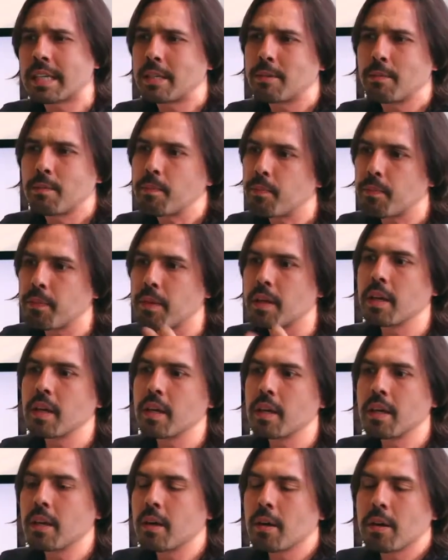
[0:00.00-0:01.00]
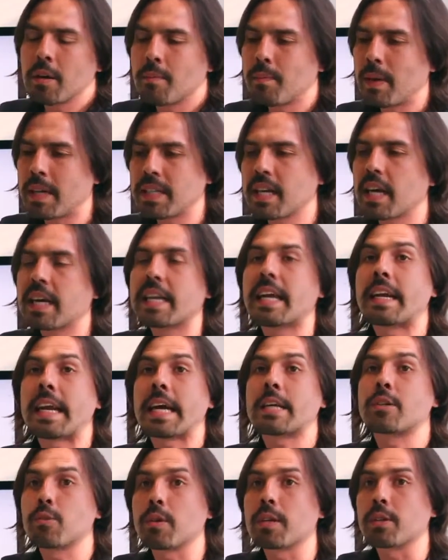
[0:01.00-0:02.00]
that is basically
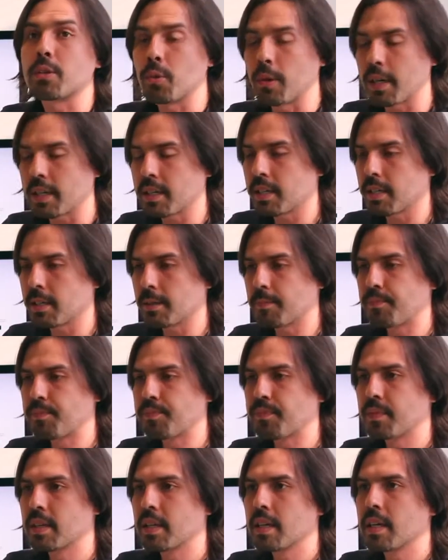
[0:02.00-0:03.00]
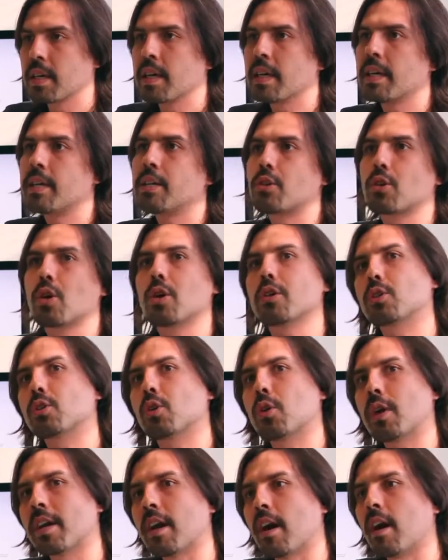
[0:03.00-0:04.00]
unnatural to us. It is
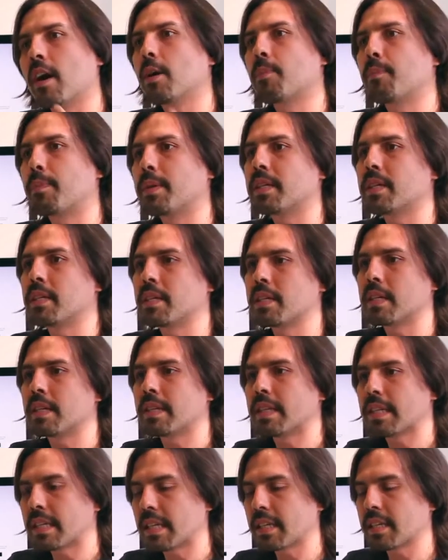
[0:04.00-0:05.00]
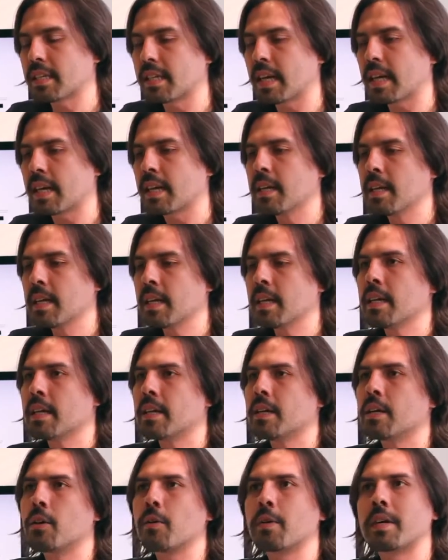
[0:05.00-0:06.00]
also an art piece in the sense that,
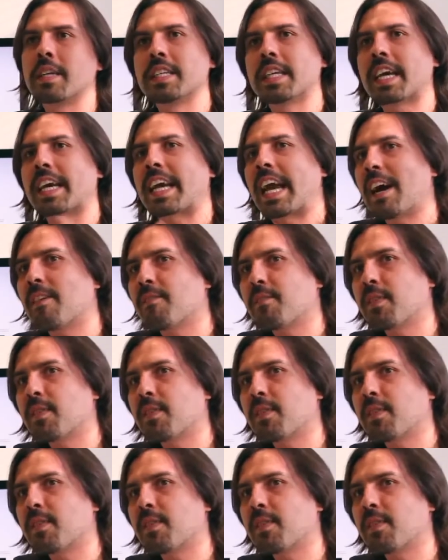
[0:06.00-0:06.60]
it is a